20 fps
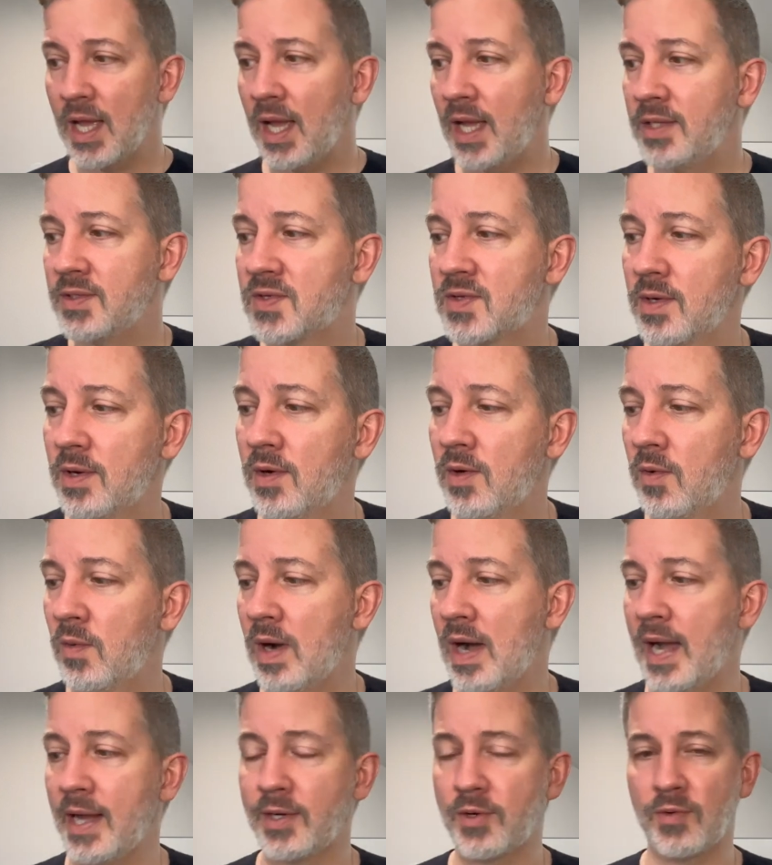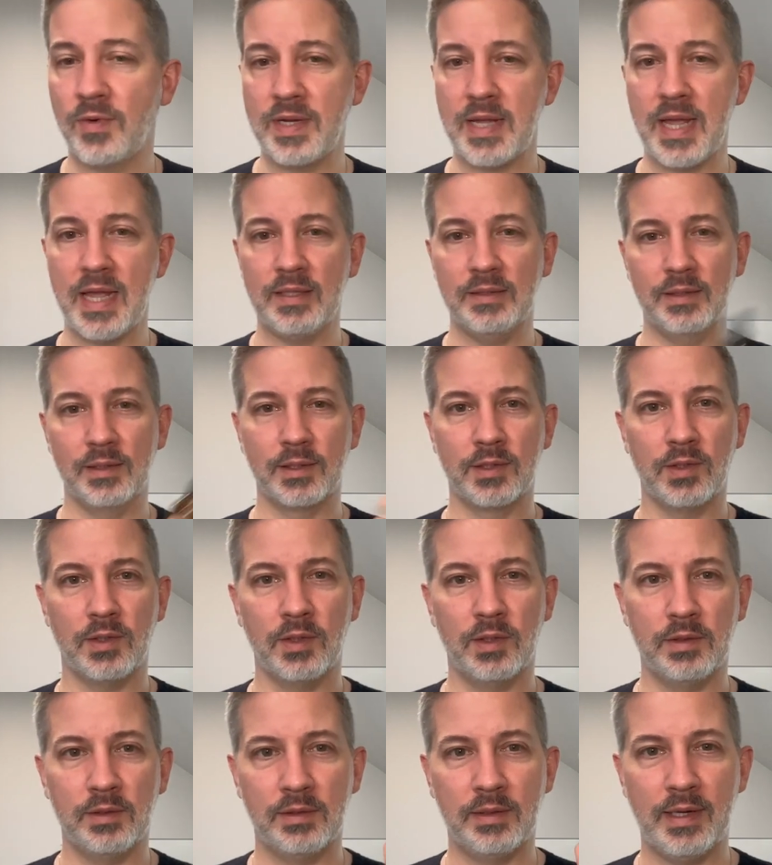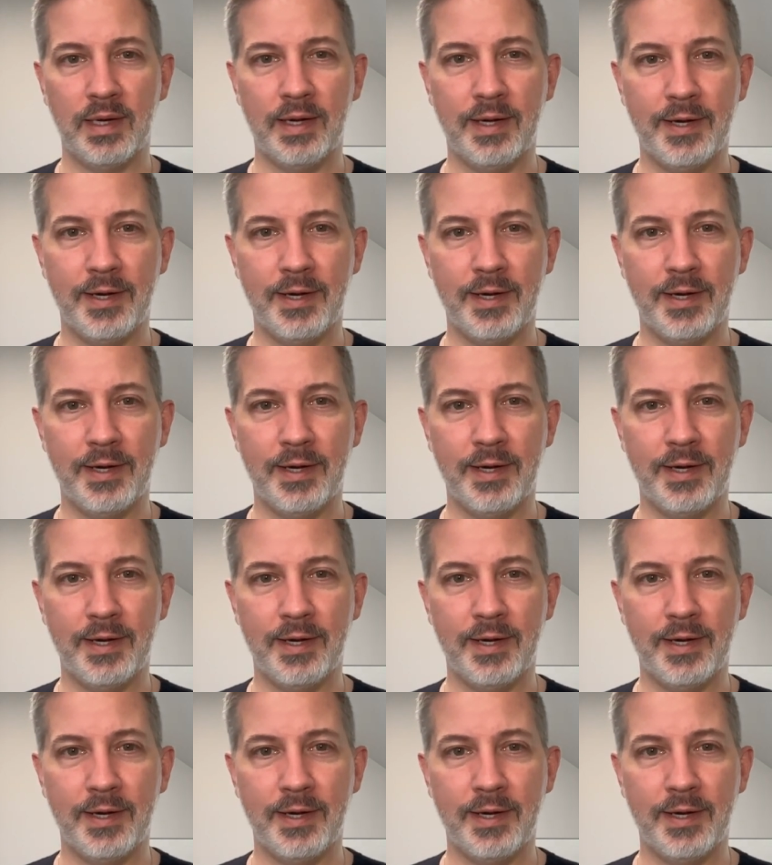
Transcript: And so I create little